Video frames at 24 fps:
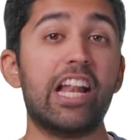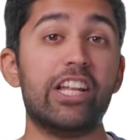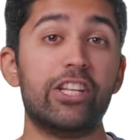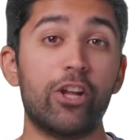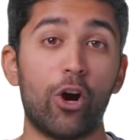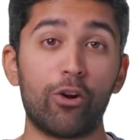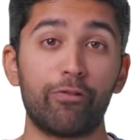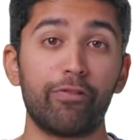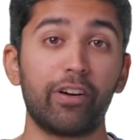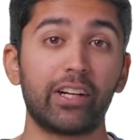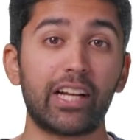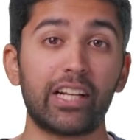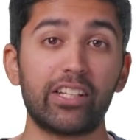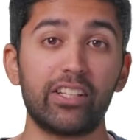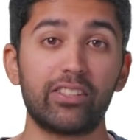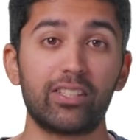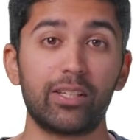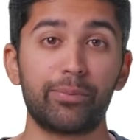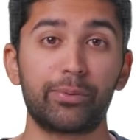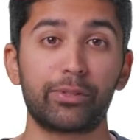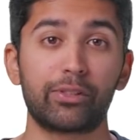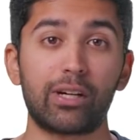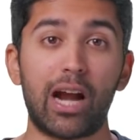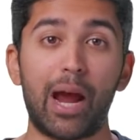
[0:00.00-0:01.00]
and don't forget to
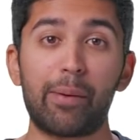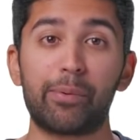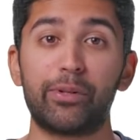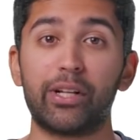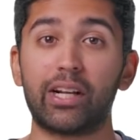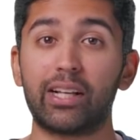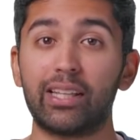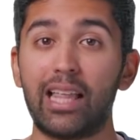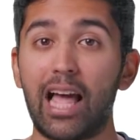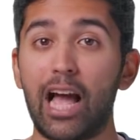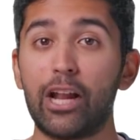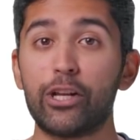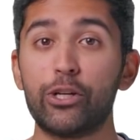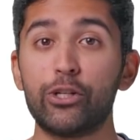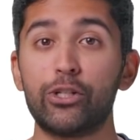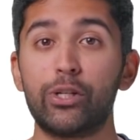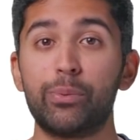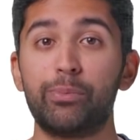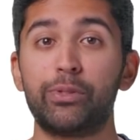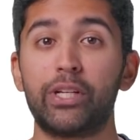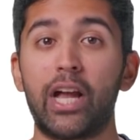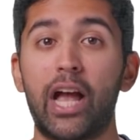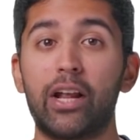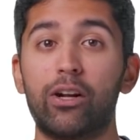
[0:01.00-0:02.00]
subscribe to the Cloud
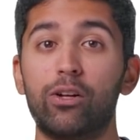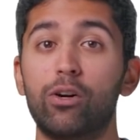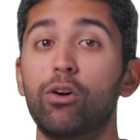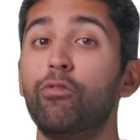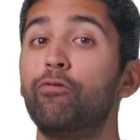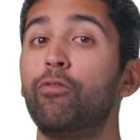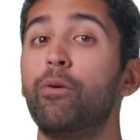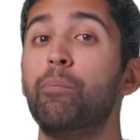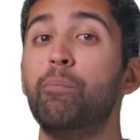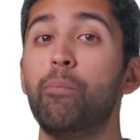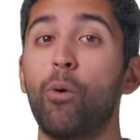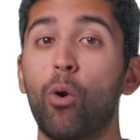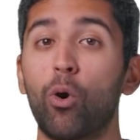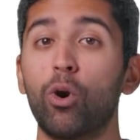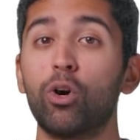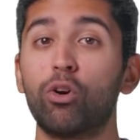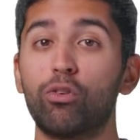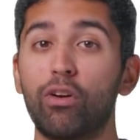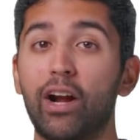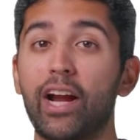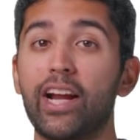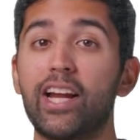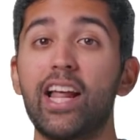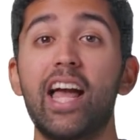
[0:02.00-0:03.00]
YouTube channel for more
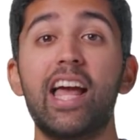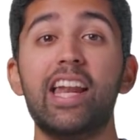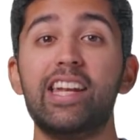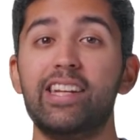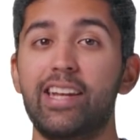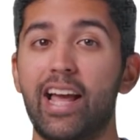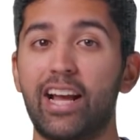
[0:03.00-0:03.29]
great